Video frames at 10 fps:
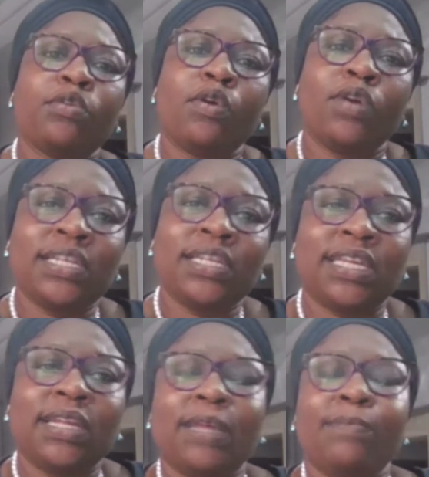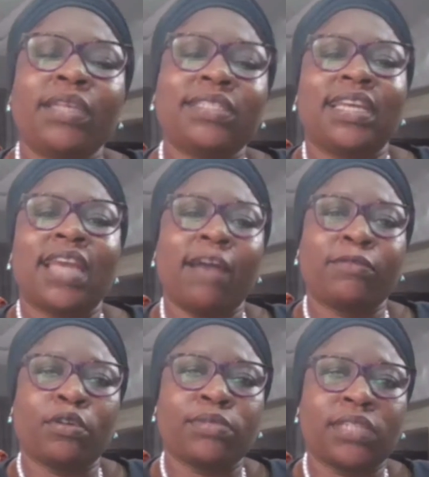So it
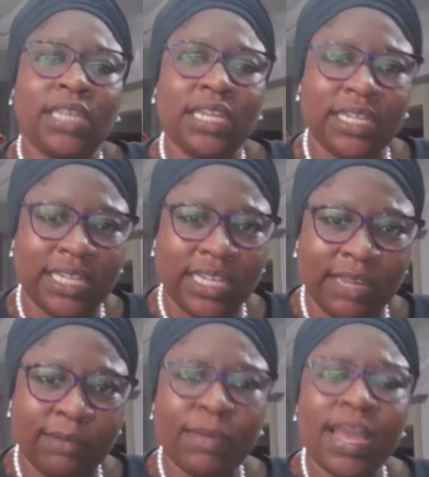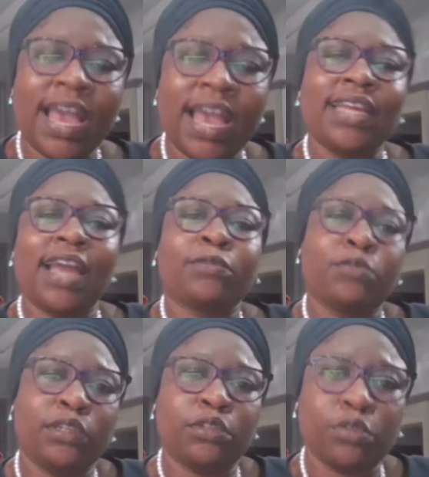means they have some skin in the
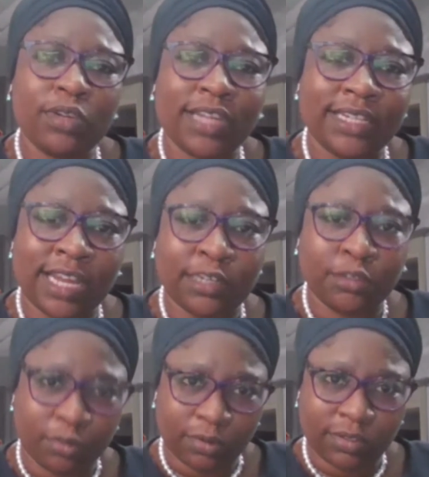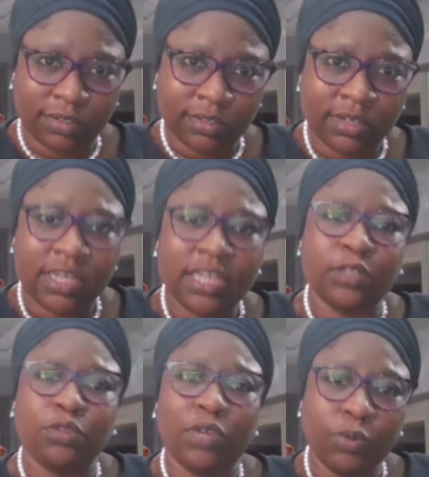game, and they have to ensure that that trust